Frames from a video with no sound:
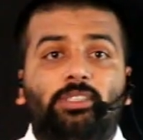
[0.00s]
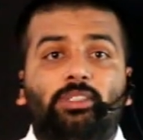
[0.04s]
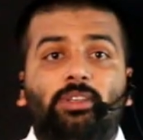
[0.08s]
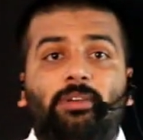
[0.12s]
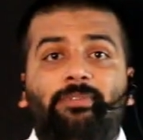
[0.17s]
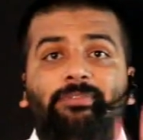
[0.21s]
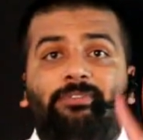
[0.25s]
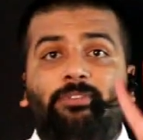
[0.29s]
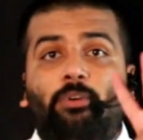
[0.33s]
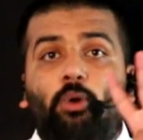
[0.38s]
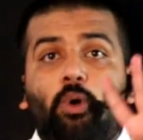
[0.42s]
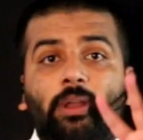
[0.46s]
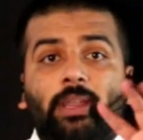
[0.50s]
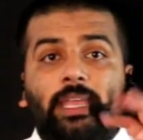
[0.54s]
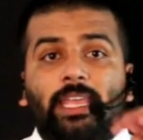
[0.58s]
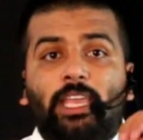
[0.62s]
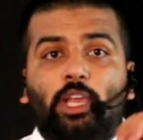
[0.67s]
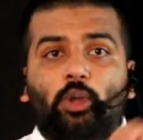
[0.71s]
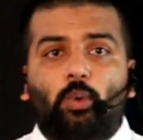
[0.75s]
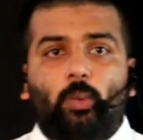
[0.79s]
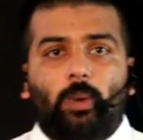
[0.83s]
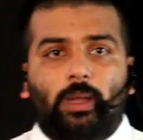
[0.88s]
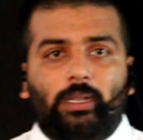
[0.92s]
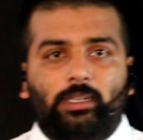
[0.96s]
of four
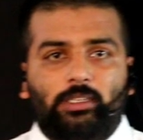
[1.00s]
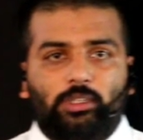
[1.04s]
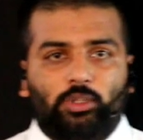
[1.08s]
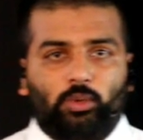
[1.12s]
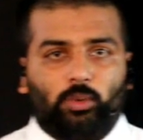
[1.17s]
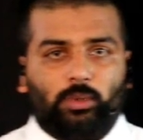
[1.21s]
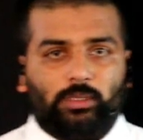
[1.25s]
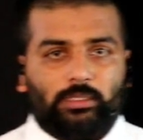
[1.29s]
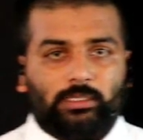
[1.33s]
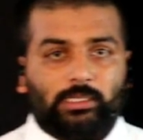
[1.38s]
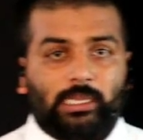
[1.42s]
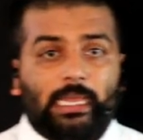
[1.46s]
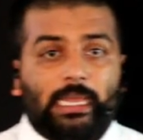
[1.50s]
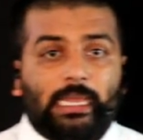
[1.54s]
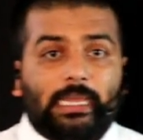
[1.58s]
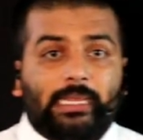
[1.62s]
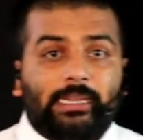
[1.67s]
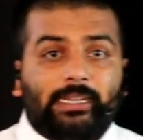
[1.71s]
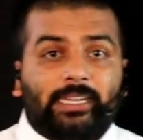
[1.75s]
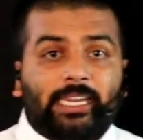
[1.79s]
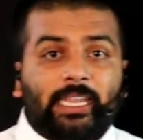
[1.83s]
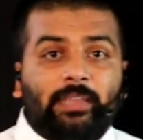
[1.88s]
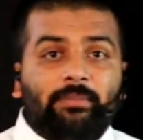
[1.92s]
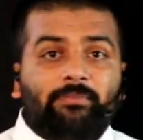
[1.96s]
equal zones.
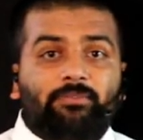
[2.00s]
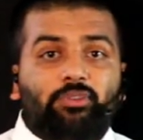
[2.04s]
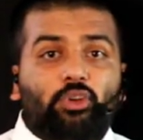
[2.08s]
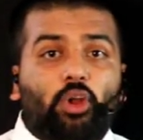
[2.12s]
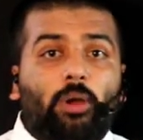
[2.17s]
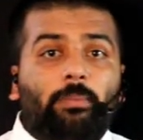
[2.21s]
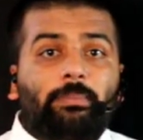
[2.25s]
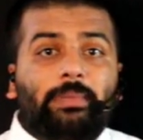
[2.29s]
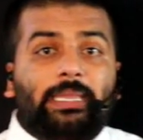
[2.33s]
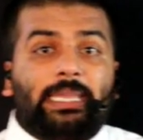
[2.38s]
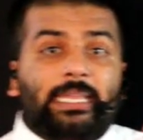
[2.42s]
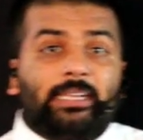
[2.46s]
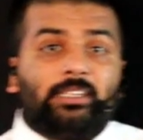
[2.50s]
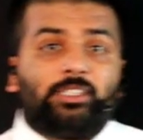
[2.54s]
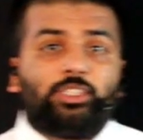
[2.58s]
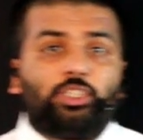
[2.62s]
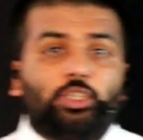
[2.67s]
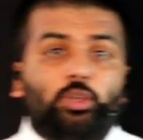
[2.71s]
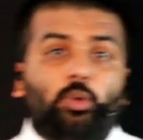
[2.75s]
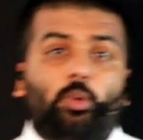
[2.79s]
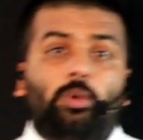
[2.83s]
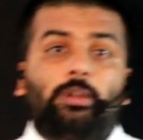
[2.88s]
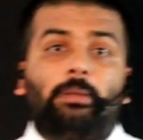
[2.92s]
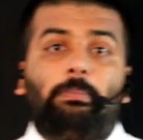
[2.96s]
Teams from each
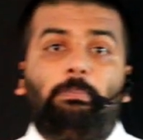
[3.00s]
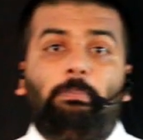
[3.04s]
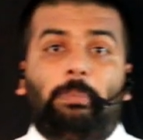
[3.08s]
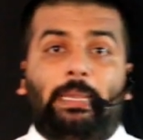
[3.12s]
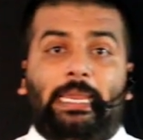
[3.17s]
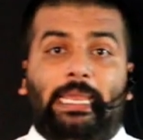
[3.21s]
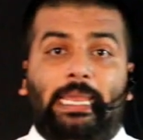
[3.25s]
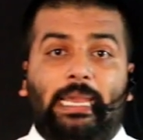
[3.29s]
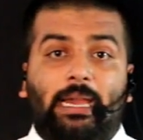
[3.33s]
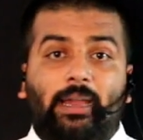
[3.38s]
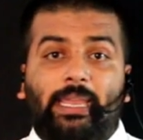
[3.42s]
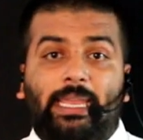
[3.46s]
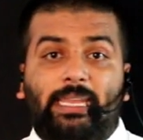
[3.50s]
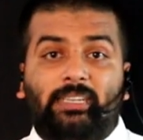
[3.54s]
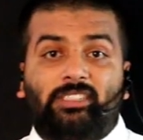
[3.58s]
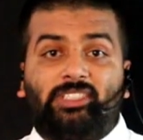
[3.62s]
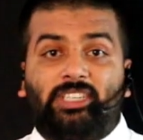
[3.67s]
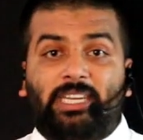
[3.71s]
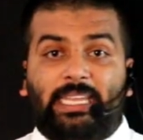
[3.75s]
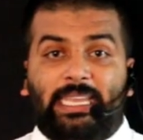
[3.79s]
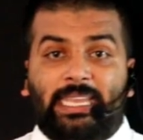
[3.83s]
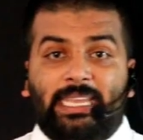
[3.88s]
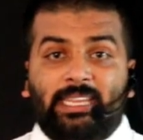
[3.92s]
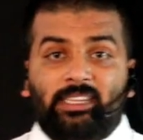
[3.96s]
zone play
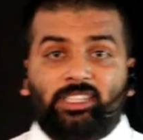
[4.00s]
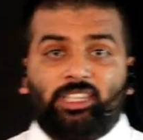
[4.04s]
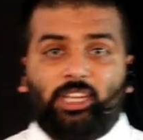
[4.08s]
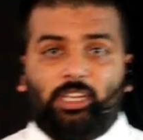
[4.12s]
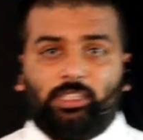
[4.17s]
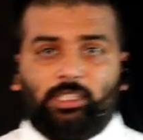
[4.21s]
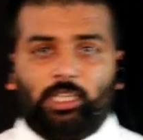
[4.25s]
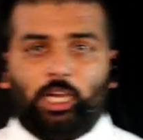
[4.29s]
against each other